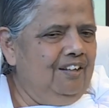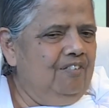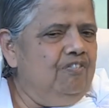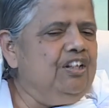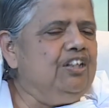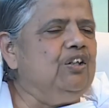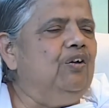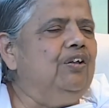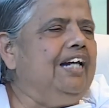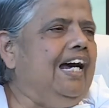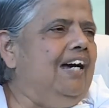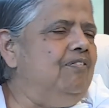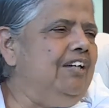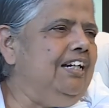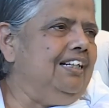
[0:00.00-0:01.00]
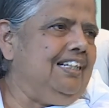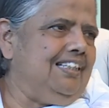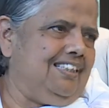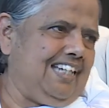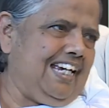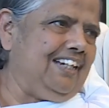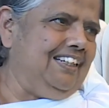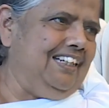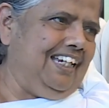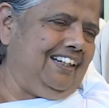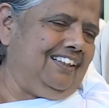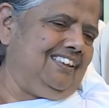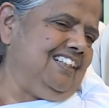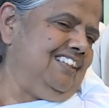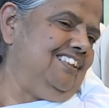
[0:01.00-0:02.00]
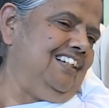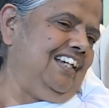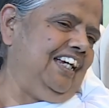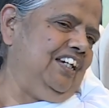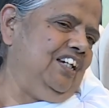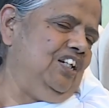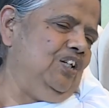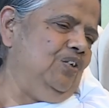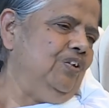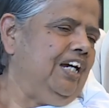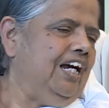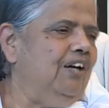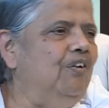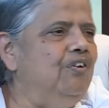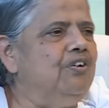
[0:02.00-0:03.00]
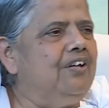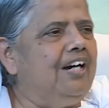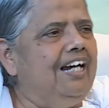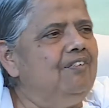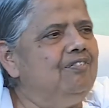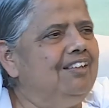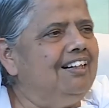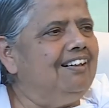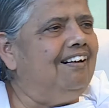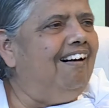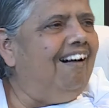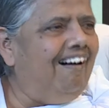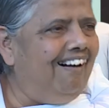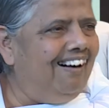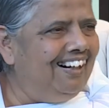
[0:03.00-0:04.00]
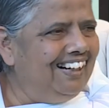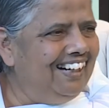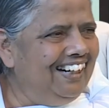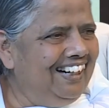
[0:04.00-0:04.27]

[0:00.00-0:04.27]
Without having the technique, just like you cannot drive the car